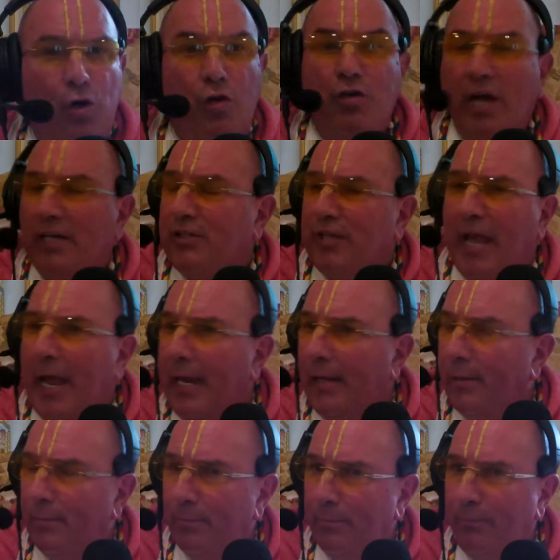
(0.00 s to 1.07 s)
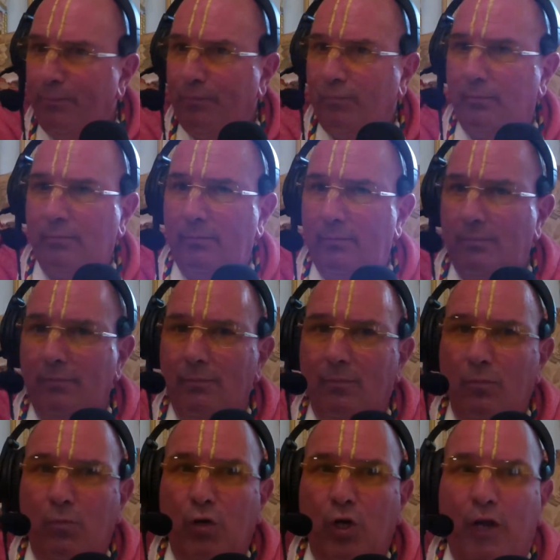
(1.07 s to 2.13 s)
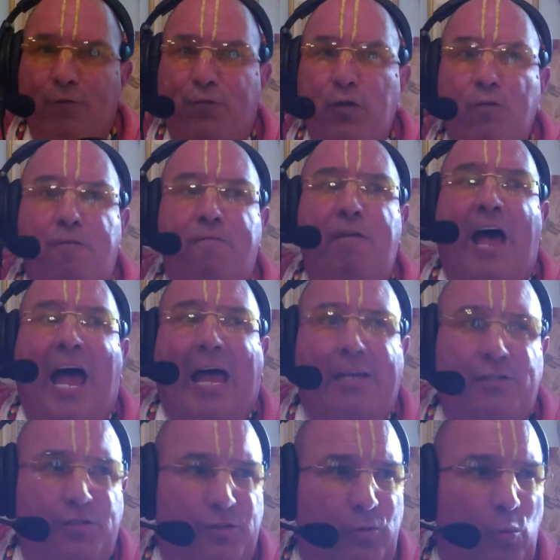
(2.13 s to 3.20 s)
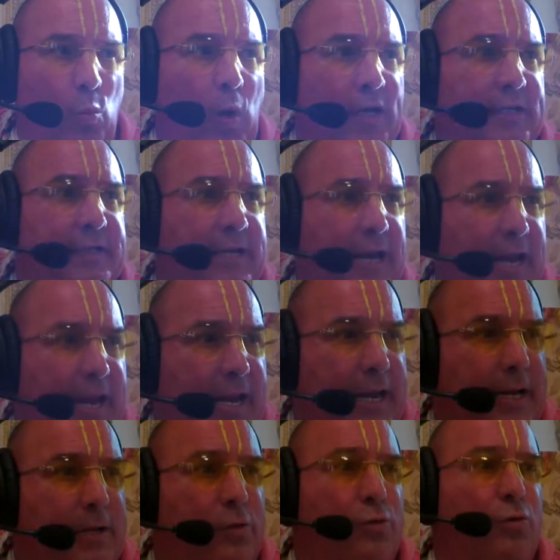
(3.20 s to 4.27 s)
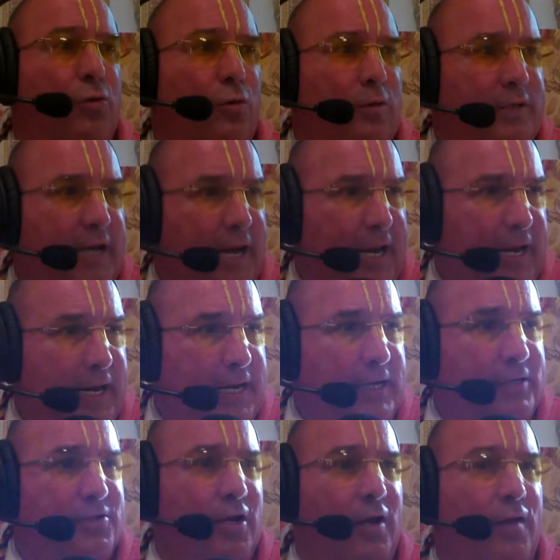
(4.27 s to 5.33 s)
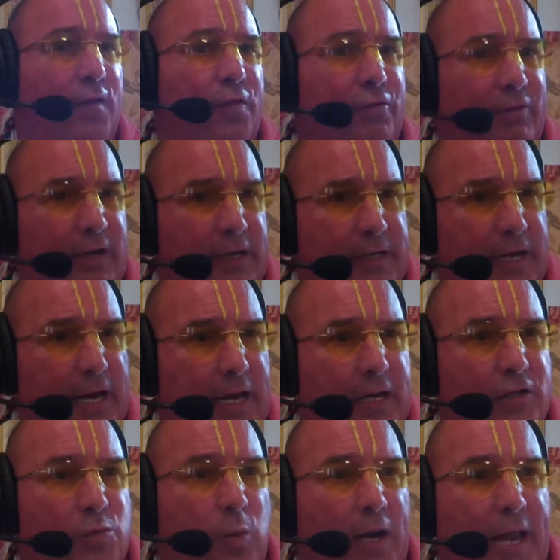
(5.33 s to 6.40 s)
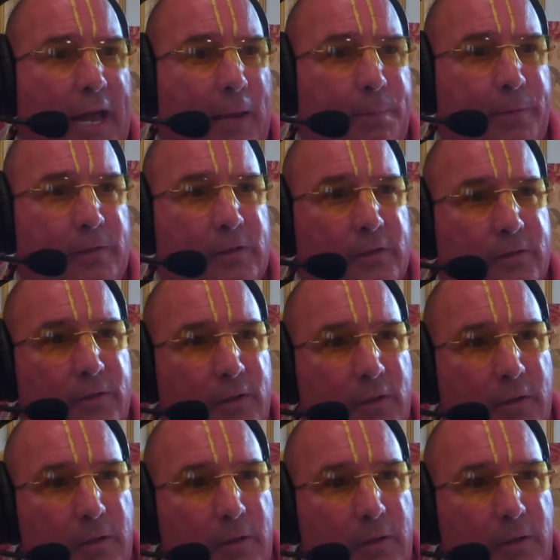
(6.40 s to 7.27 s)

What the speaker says: Just like if you fast 1 day, 2 days, 3 days, what happens?